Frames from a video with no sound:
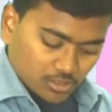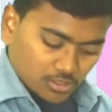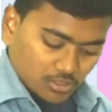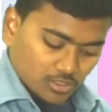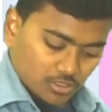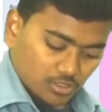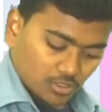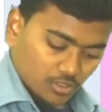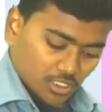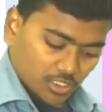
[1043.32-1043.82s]

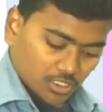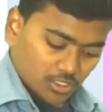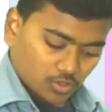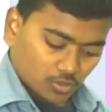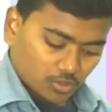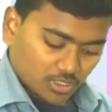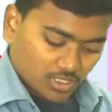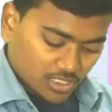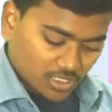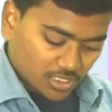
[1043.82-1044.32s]
So in
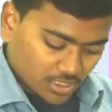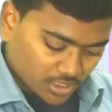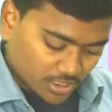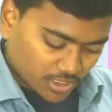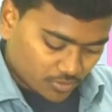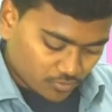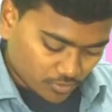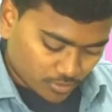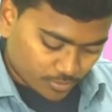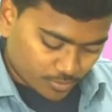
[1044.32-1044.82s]
total
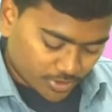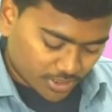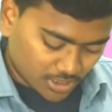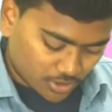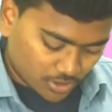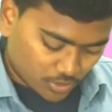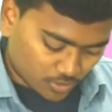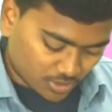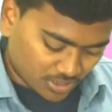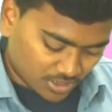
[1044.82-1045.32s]
it would be
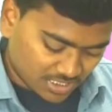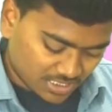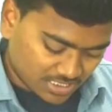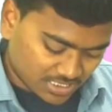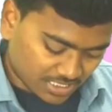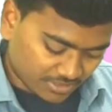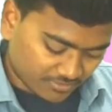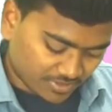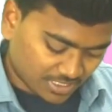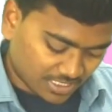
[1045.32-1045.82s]

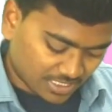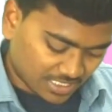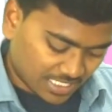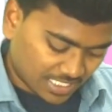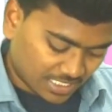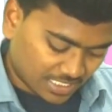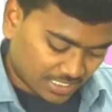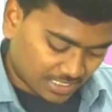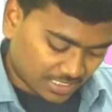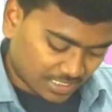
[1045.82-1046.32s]
27
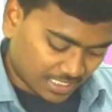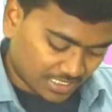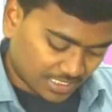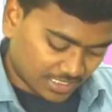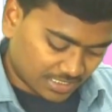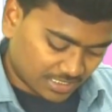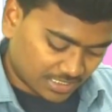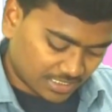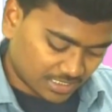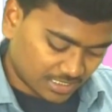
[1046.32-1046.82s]
lakh
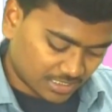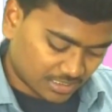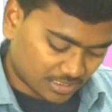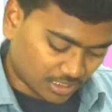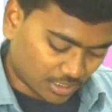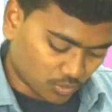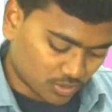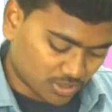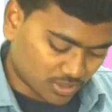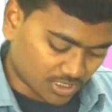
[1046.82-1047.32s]

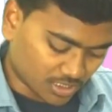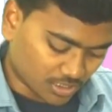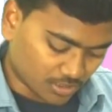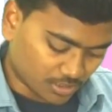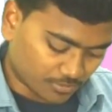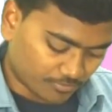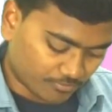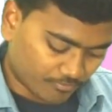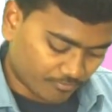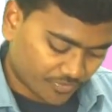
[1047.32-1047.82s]
90,000.
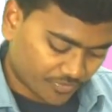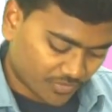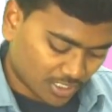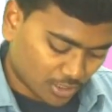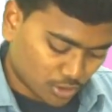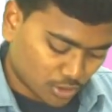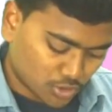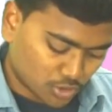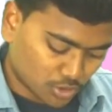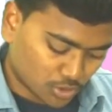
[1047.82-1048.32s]

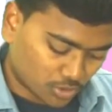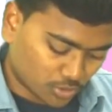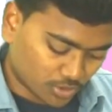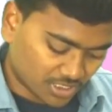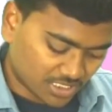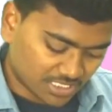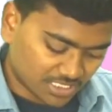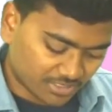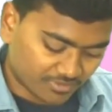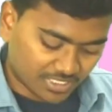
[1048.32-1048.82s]
So
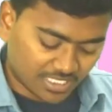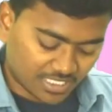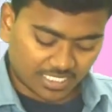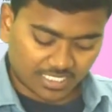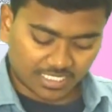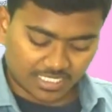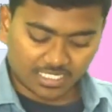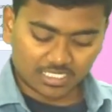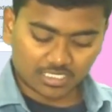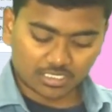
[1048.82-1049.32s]
27 lakh
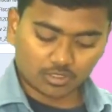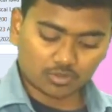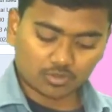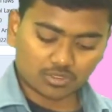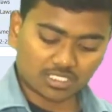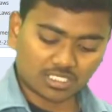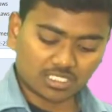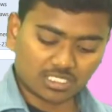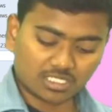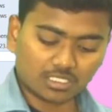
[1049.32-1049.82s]

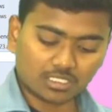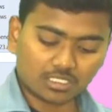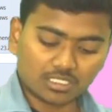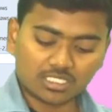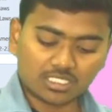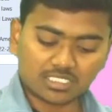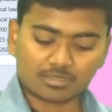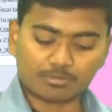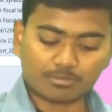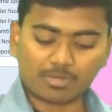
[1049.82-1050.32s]
90,000
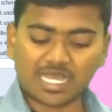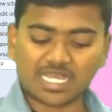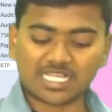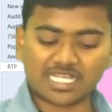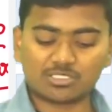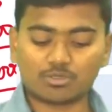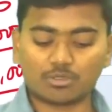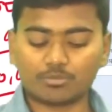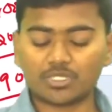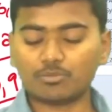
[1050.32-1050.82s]
is a
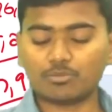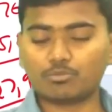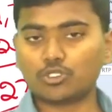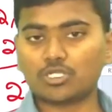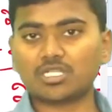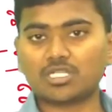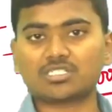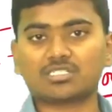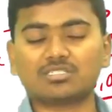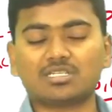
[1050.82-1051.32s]
maximum
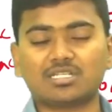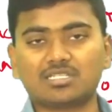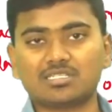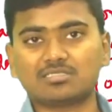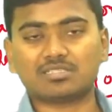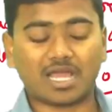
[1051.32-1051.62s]
remuneration that is